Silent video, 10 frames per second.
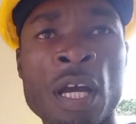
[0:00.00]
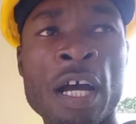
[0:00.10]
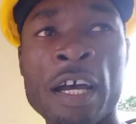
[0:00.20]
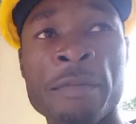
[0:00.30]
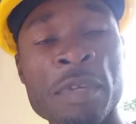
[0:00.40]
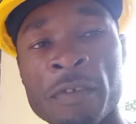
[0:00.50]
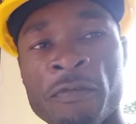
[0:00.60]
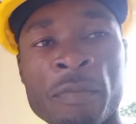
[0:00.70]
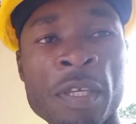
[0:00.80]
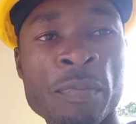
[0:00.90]
I mean,
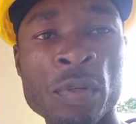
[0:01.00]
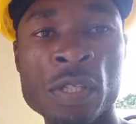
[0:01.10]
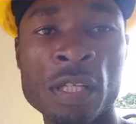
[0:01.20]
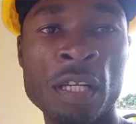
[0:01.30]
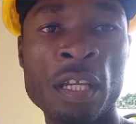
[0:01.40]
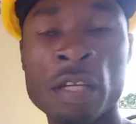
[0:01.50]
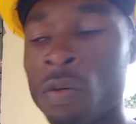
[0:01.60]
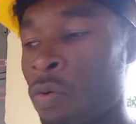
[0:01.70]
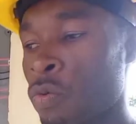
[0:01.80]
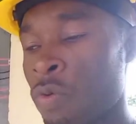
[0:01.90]
for me personally, I
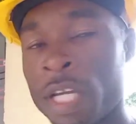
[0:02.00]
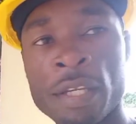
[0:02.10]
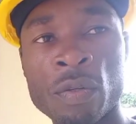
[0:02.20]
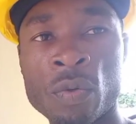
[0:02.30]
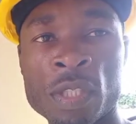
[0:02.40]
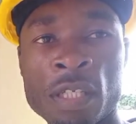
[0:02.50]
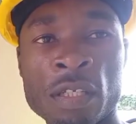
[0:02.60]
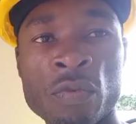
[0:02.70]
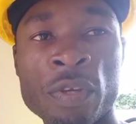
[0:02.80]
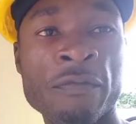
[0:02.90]
don't write notes
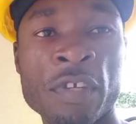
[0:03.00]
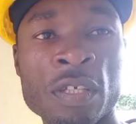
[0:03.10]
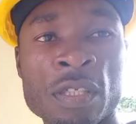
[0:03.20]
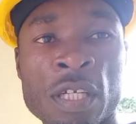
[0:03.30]
and doing videos.